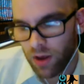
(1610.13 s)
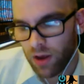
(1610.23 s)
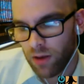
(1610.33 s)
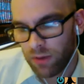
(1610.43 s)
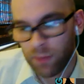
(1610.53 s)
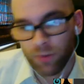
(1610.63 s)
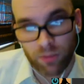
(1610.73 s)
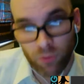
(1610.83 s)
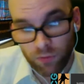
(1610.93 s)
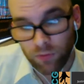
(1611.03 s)
people can
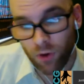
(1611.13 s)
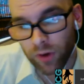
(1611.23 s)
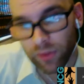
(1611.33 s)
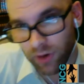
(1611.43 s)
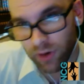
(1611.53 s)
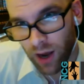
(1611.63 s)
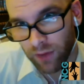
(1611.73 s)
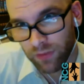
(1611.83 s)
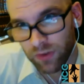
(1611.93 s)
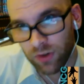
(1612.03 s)
move forward in their
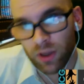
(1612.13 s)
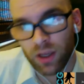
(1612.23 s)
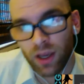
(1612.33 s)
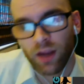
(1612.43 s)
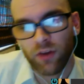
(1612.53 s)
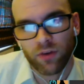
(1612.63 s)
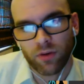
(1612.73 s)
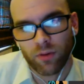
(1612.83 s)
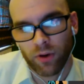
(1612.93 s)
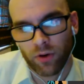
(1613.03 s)
lives to engage in
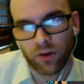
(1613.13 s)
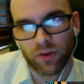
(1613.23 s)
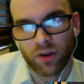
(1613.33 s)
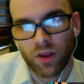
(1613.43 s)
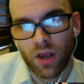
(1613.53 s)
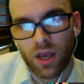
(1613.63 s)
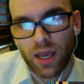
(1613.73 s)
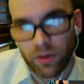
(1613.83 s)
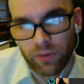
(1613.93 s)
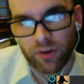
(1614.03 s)
opponents
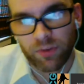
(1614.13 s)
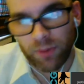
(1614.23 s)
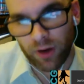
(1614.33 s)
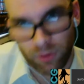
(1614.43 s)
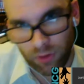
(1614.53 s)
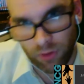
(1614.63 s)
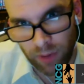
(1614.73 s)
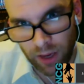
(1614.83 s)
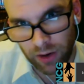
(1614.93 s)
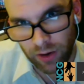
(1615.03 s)
in a respectful
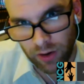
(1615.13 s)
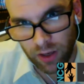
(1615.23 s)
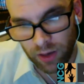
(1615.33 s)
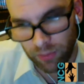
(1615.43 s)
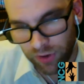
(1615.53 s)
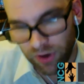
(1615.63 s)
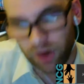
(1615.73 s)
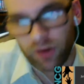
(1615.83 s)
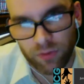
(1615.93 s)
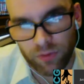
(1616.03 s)
manner, in a
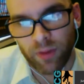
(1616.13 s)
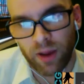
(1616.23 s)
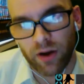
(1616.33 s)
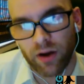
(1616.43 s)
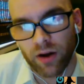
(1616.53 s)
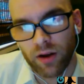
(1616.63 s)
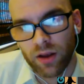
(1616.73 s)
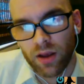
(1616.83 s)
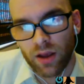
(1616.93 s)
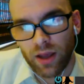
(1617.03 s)
productive manner.
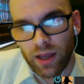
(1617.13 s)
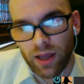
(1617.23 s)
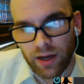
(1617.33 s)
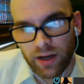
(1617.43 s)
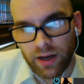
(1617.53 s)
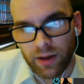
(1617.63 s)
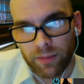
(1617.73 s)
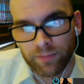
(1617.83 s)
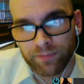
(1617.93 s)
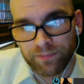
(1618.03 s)
And
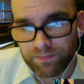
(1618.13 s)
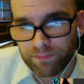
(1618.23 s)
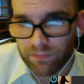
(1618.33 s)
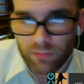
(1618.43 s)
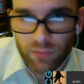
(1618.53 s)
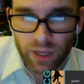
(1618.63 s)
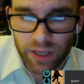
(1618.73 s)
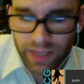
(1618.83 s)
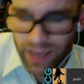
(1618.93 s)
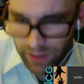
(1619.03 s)

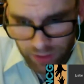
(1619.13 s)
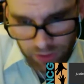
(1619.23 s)
yeah, I think